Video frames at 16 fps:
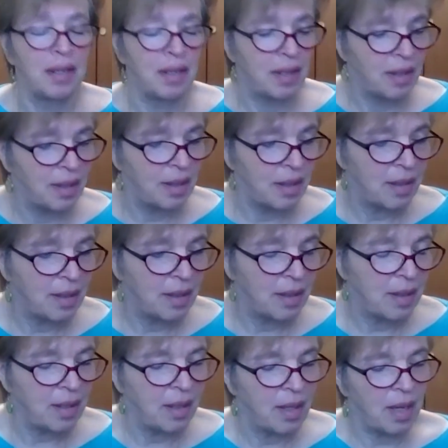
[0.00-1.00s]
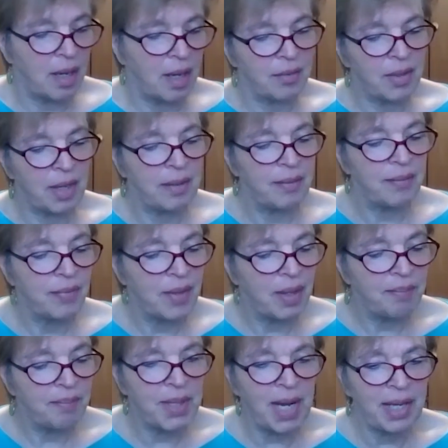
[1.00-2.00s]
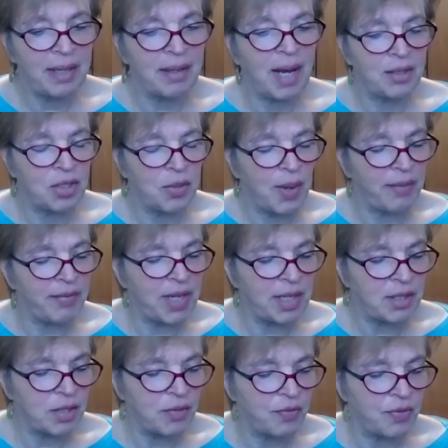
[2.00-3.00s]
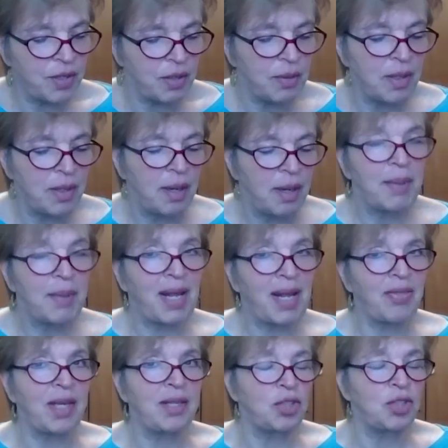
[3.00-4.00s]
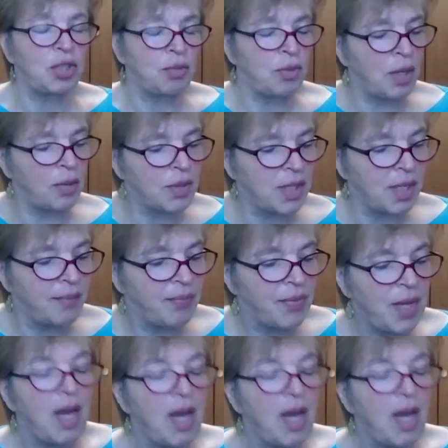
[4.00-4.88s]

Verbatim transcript: Okay, okay Anne. Okay. But I, I do have an answer for you. But I think June knows it.